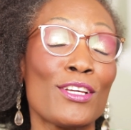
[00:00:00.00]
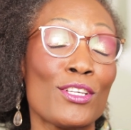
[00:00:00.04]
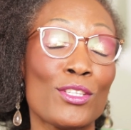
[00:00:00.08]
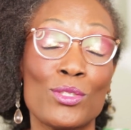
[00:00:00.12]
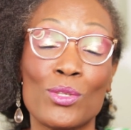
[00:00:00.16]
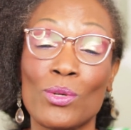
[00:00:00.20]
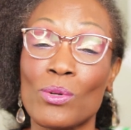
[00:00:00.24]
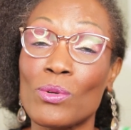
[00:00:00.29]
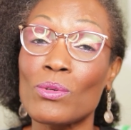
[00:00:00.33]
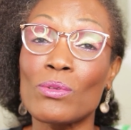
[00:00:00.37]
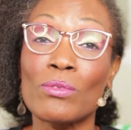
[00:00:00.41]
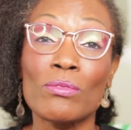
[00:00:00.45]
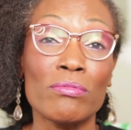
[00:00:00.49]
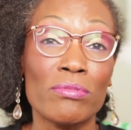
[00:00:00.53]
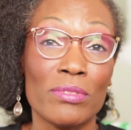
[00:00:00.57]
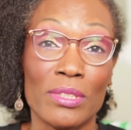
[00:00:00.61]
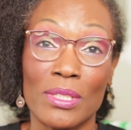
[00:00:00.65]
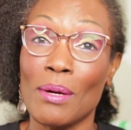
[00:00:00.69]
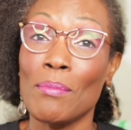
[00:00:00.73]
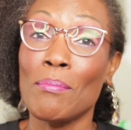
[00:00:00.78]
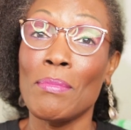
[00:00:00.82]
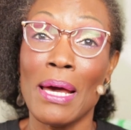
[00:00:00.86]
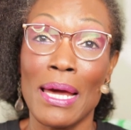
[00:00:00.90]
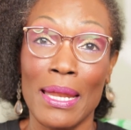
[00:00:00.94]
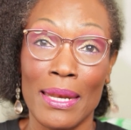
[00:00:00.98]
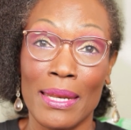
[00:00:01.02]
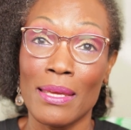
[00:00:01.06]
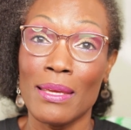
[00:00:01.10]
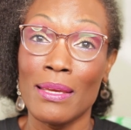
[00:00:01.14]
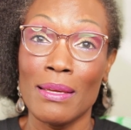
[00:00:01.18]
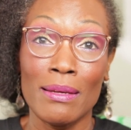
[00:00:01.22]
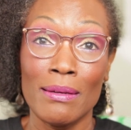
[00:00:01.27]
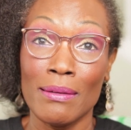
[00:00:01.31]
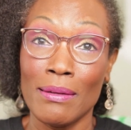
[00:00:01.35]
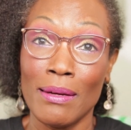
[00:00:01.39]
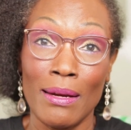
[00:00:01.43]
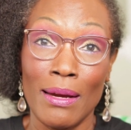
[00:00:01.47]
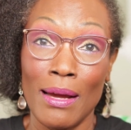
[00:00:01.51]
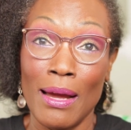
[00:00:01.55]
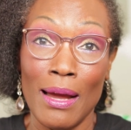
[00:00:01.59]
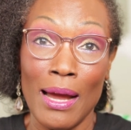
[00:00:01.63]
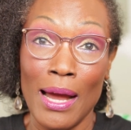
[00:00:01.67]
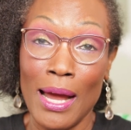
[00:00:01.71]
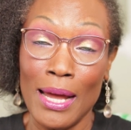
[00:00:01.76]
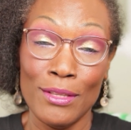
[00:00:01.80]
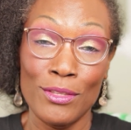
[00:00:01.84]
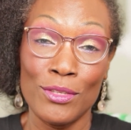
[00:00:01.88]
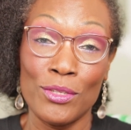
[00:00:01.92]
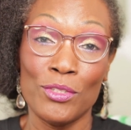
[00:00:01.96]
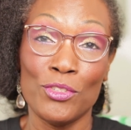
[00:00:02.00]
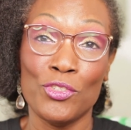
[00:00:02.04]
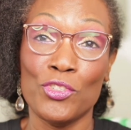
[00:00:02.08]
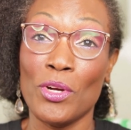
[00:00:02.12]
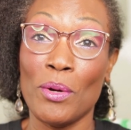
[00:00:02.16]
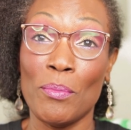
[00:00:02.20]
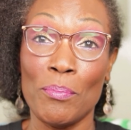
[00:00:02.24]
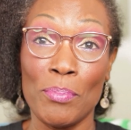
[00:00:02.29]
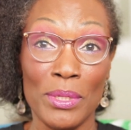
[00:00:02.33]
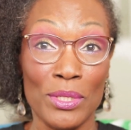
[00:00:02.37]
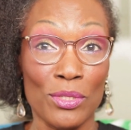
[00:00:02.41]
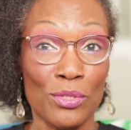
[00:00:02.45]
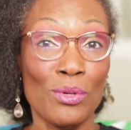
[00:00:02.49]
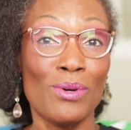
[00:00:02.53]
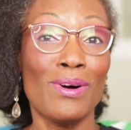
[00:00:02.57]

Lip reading: So somebody had to jump in.